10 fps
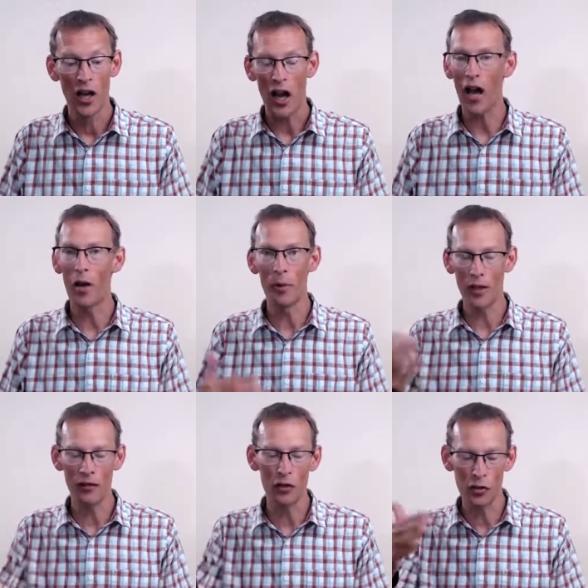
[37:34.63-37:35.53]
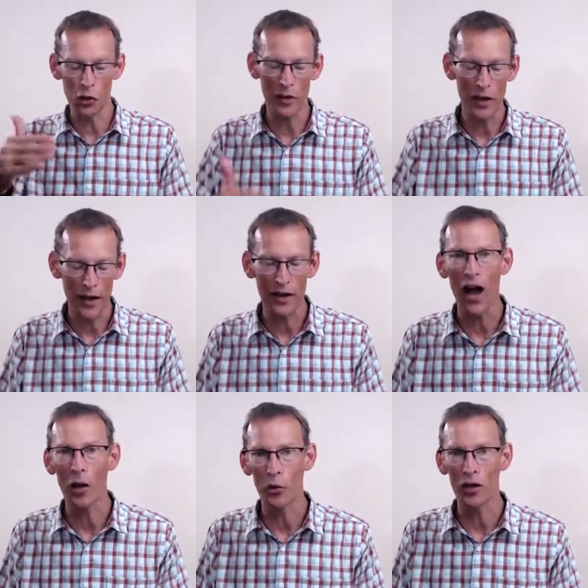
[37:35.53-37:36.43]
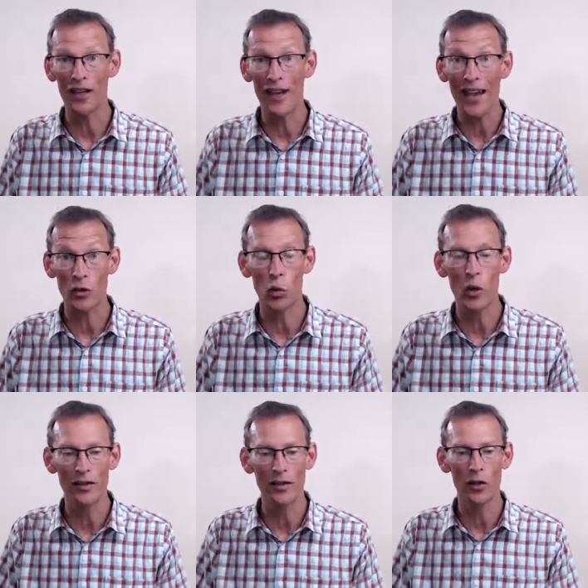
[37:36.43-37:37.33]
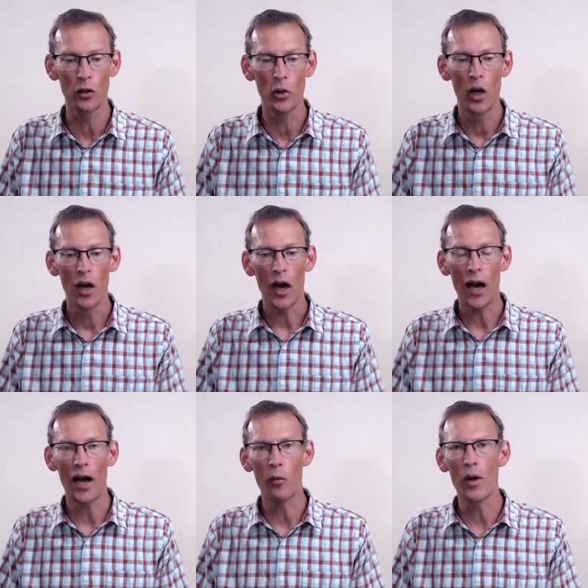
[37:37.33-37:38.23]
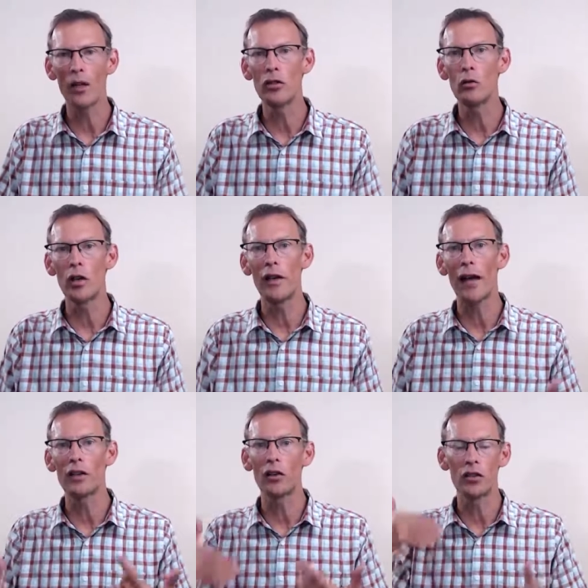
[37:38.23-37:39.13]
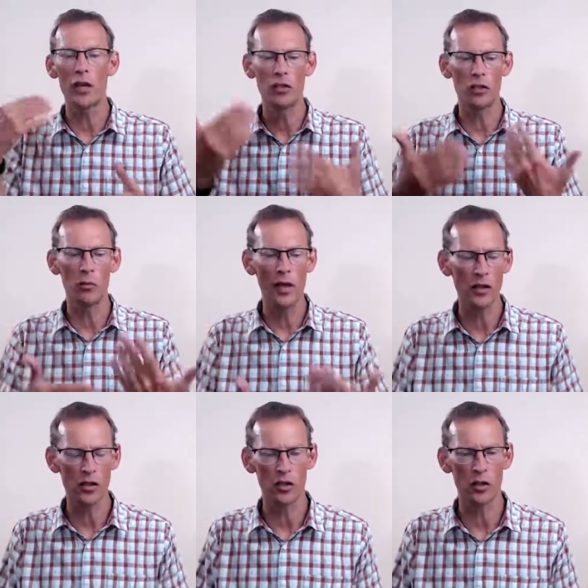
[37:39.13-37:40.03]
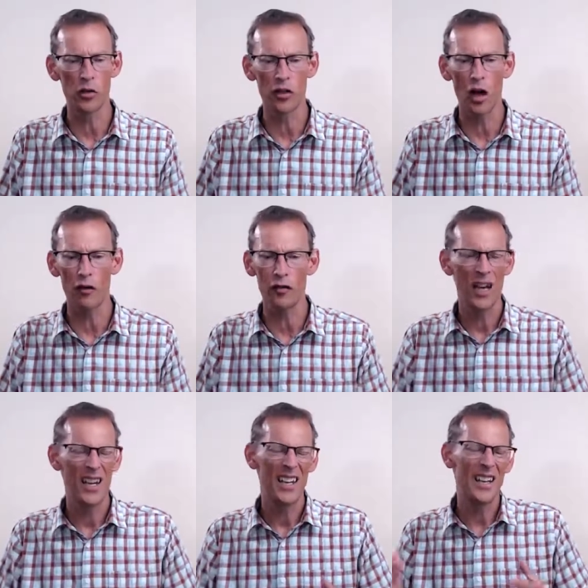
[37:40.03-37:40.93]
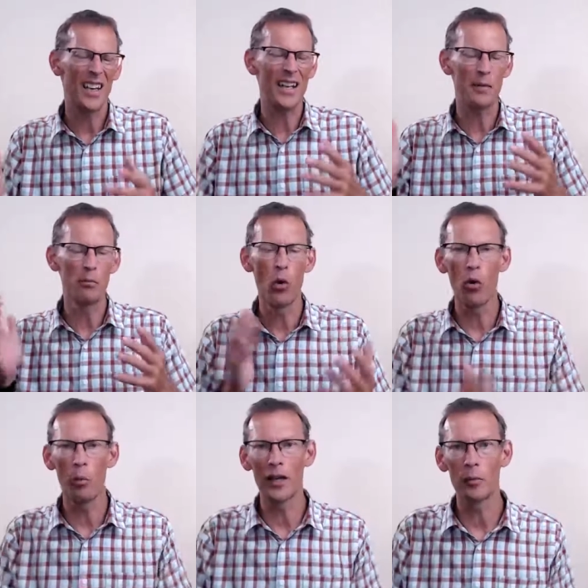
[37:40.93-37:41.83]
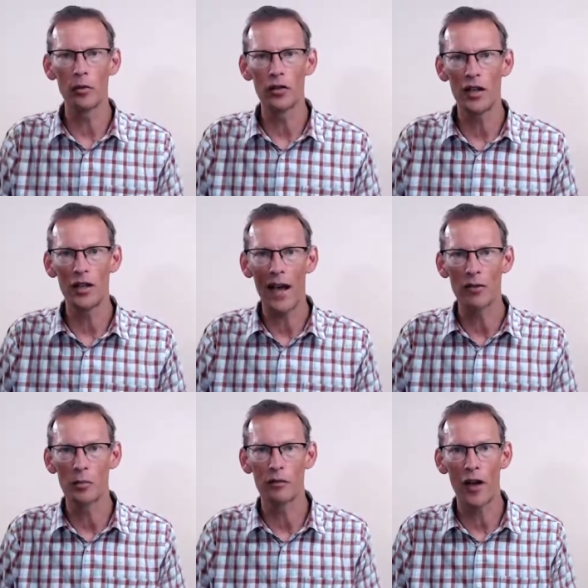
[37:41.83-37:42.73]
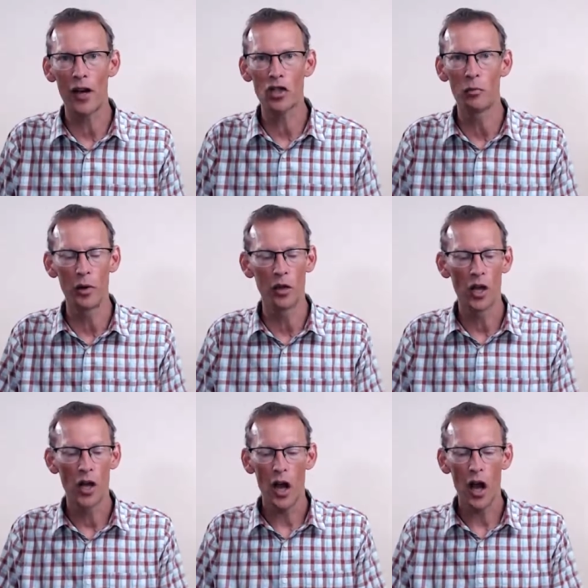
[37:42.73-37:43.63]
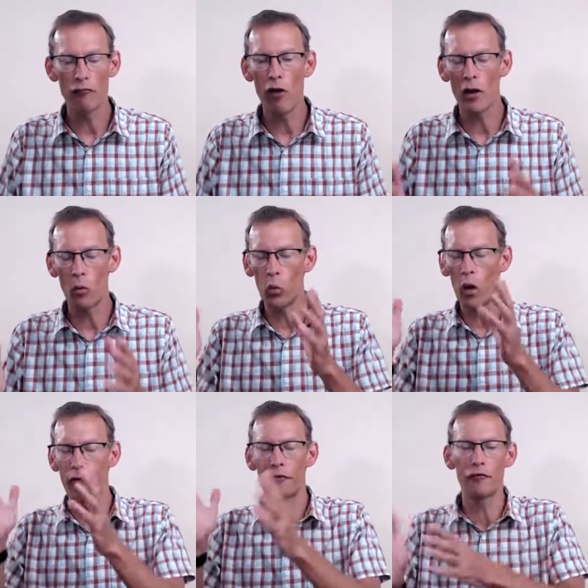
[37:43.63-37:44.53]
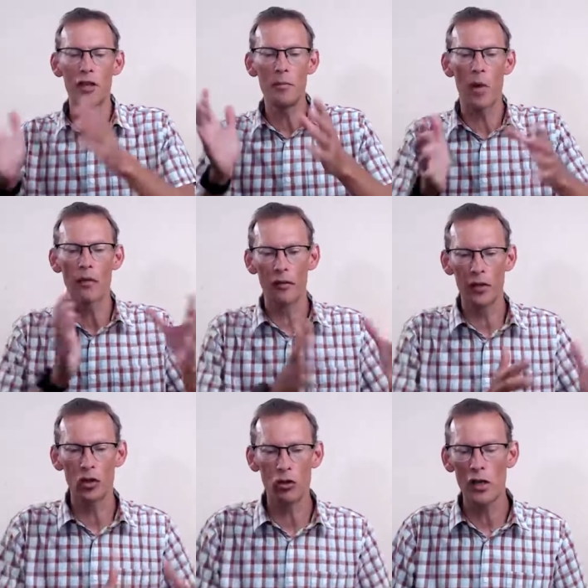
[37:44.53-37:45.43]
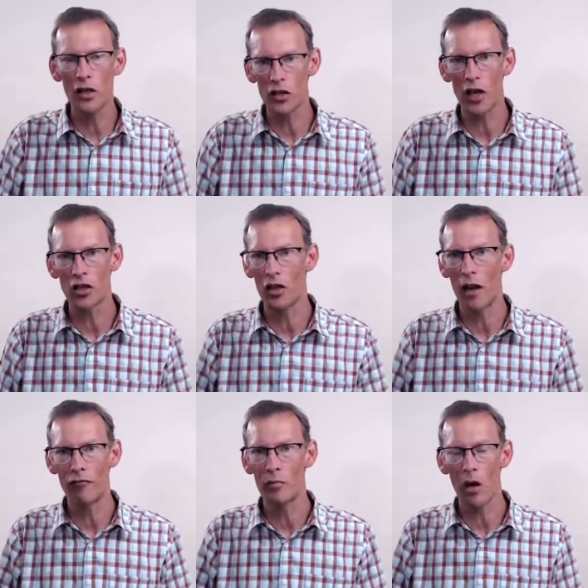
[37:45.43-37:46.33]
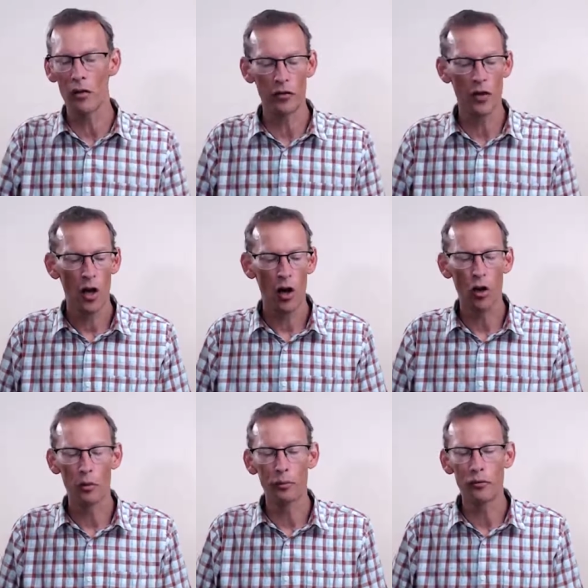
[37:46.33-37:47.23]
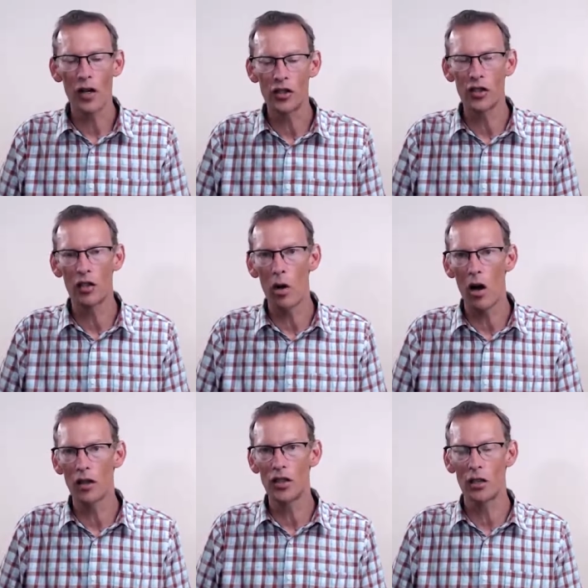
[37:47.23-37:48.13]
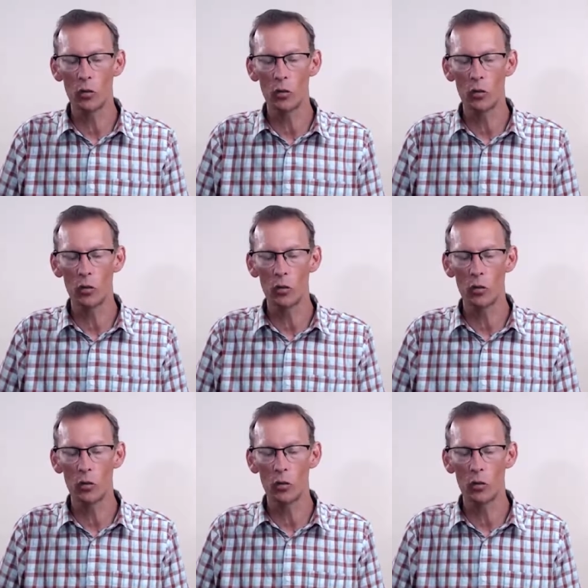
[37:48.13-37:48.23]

Uh, but if you saw me here, I will connect with you. Uh, and when I do connect, I'll send you some links to some stuff it's more applicable to the accounting profession, but I run a, a, free monthly training session every month on pricing and marketing.